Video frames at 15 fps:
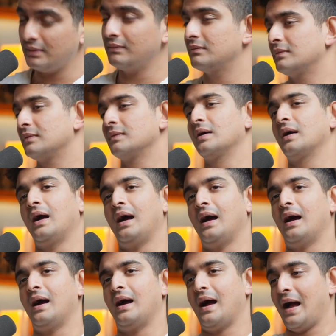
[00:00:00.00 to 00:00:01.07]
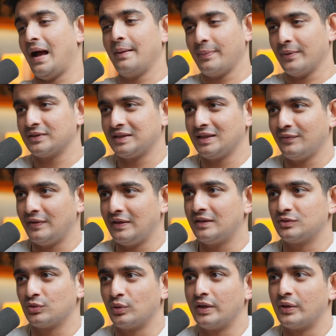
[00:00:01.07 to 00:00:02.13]
Okay. I personally feel
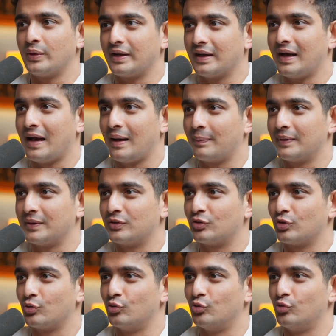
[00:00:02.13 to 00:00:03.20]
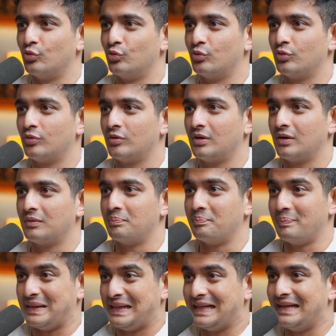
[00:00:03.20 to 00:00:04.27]
it's only going to happen through
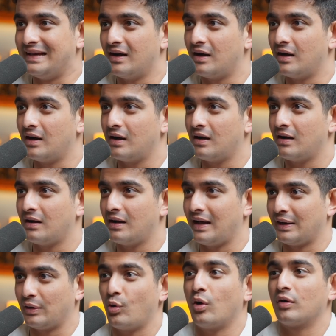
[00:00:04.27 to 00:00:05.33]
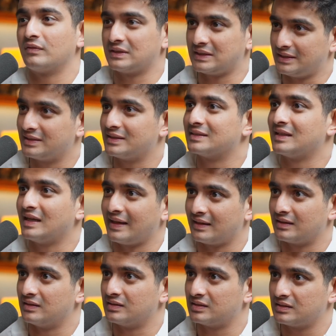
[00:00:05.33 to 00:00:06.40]
media and conversations
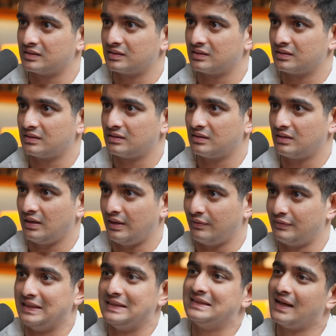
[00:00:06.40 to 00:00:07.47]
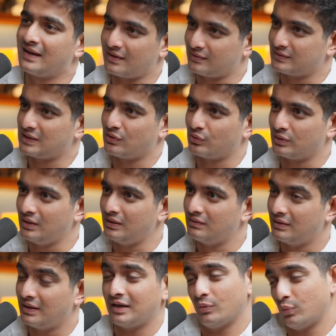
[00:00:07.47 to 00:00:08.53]
like this. If these narratives are out there,
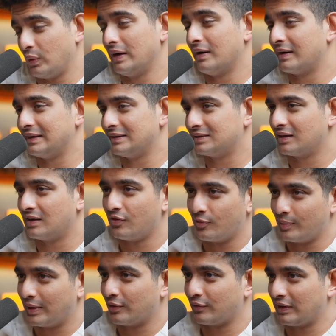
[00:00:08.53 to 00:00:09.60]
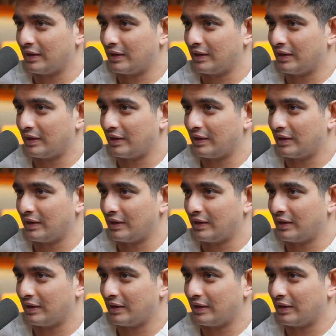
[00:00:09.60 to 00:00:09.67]
it will reach the government